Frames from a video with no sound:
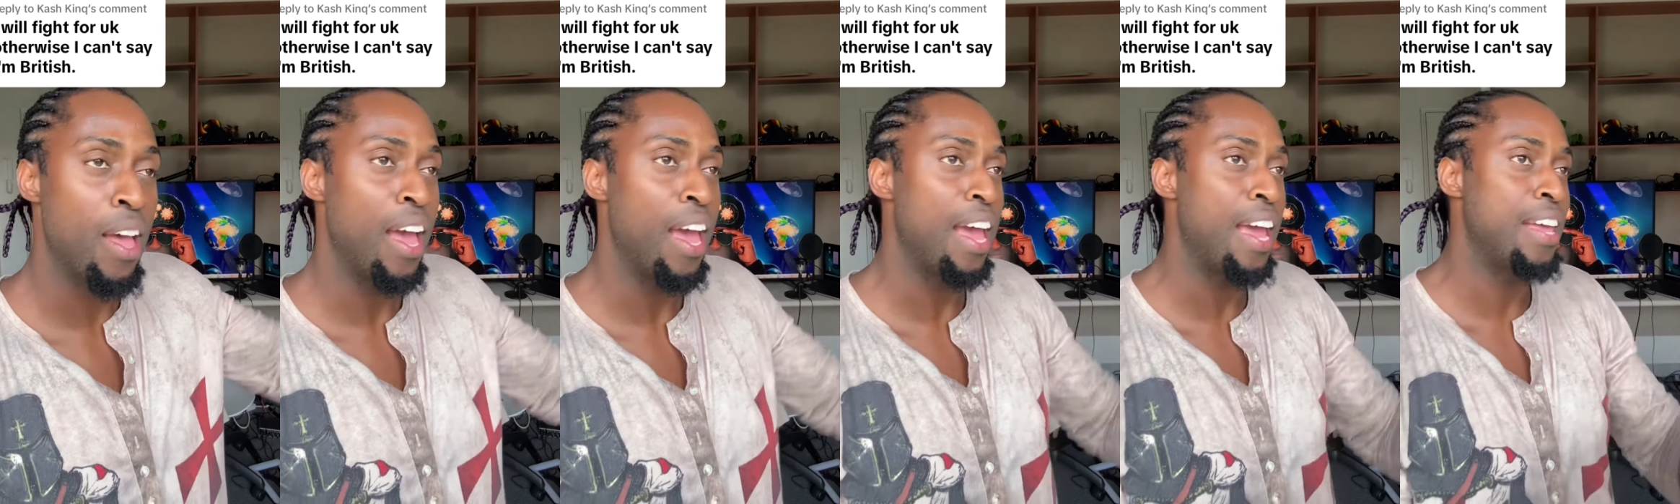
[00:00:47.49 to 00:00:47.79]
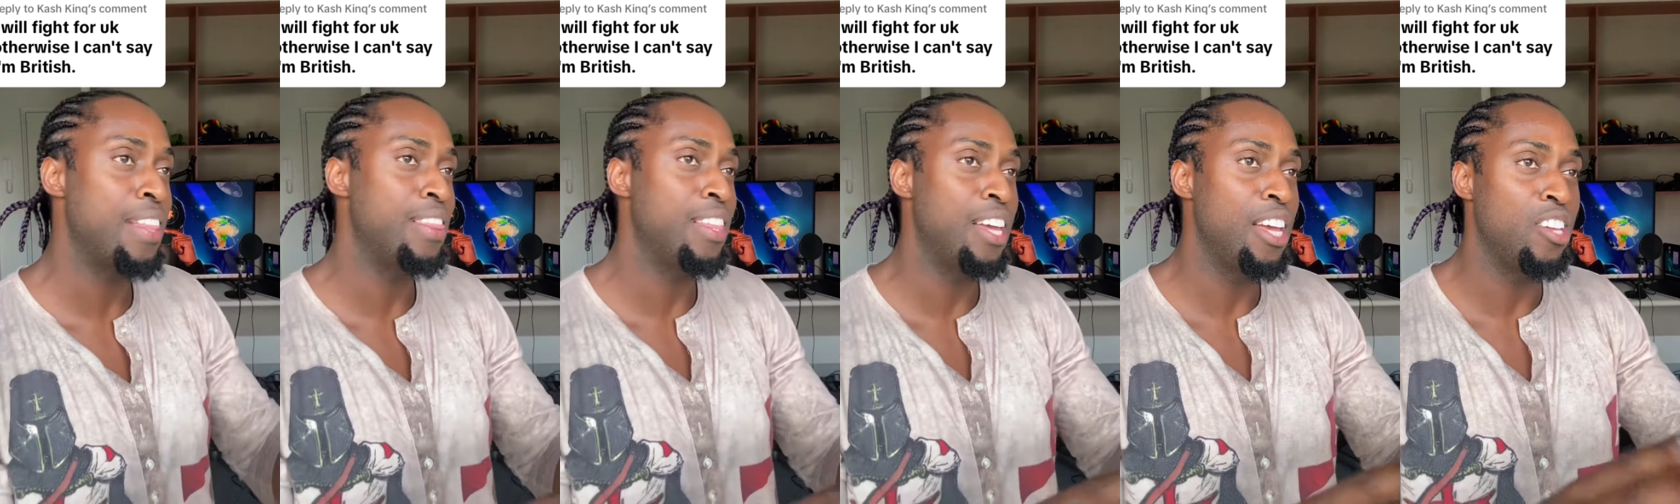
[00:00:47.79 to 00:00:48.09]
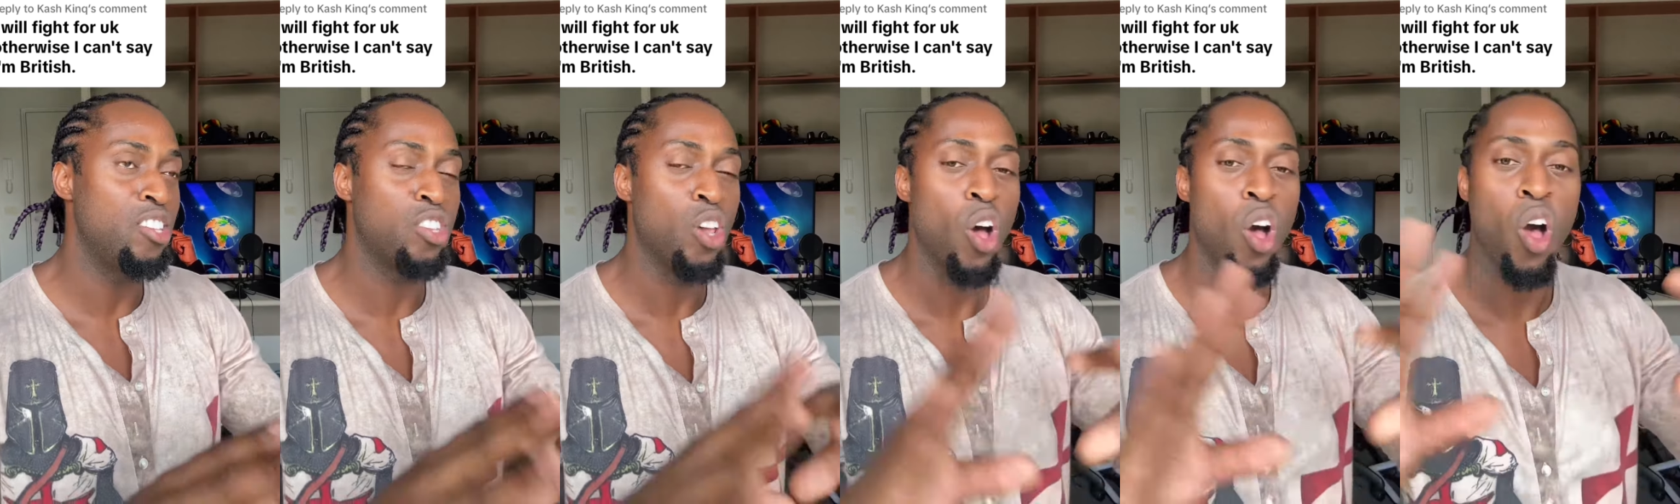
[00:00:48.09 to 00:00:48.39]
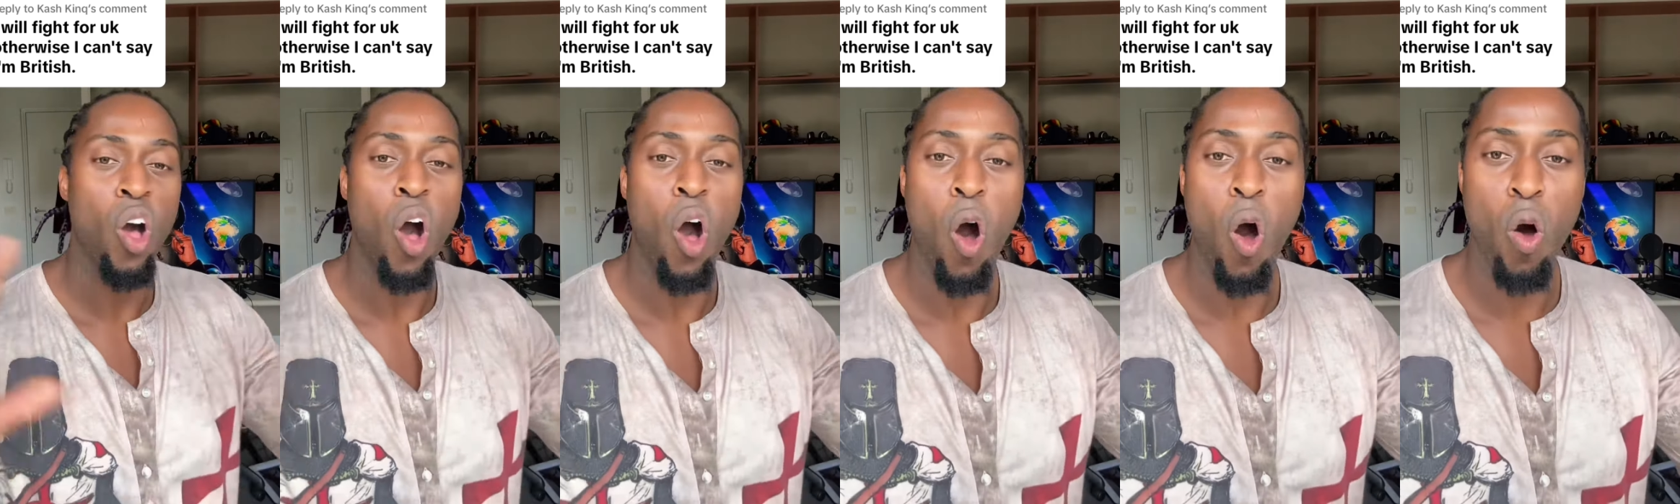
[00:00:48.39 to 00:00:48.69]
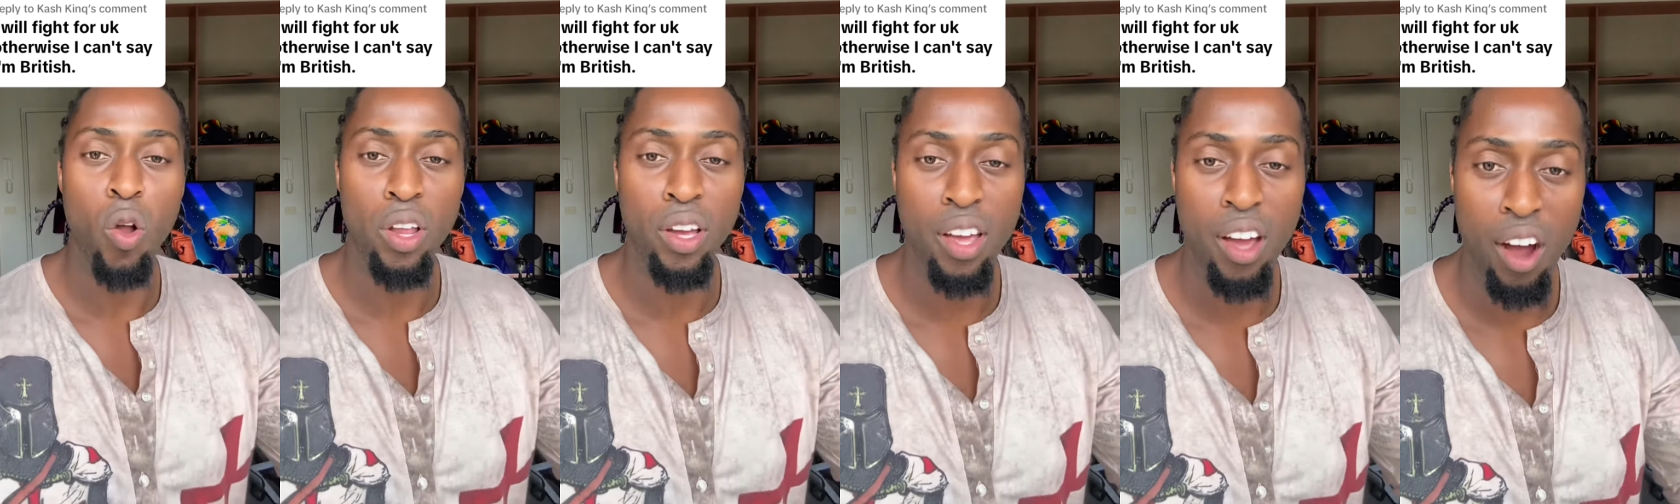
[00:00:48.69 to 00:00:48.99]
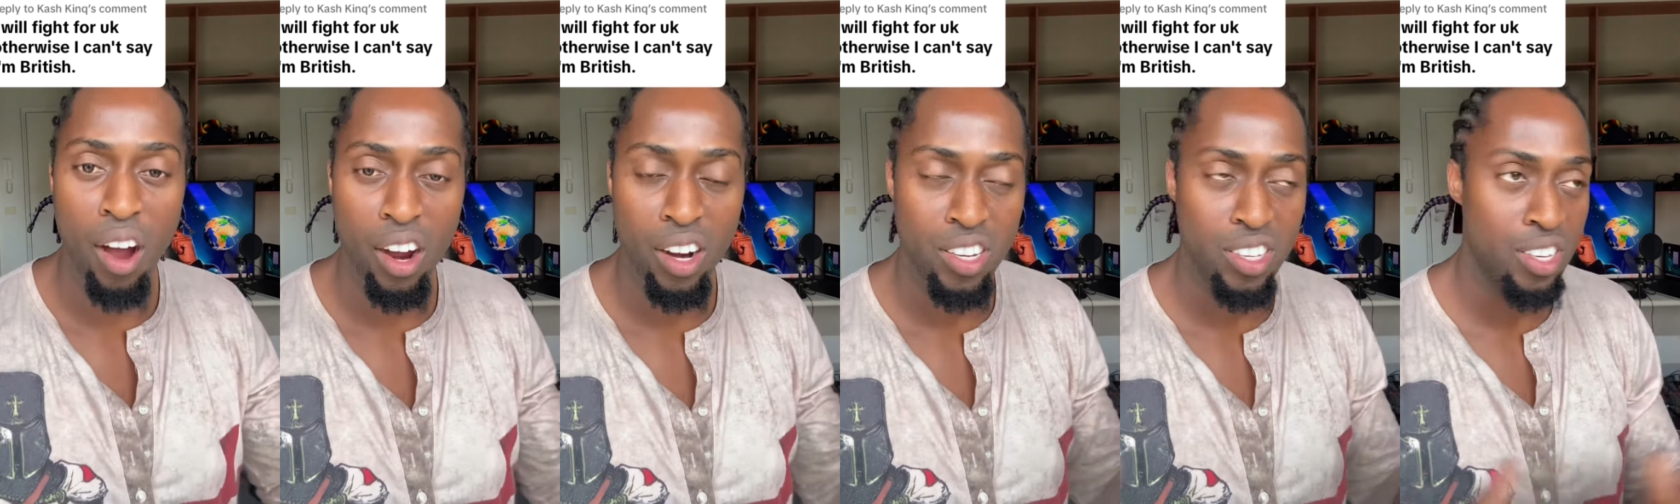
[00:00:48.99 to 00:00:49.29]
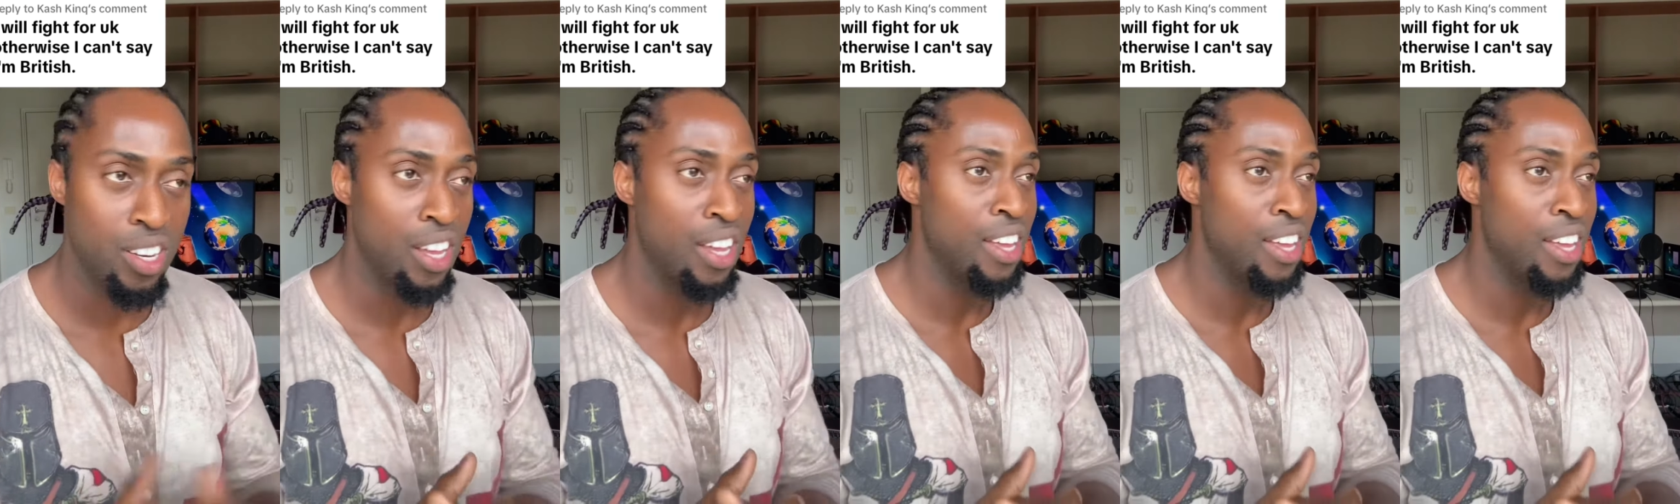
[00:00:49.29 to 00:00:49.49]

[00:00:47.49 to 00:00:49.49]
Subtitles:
and these oligarchs,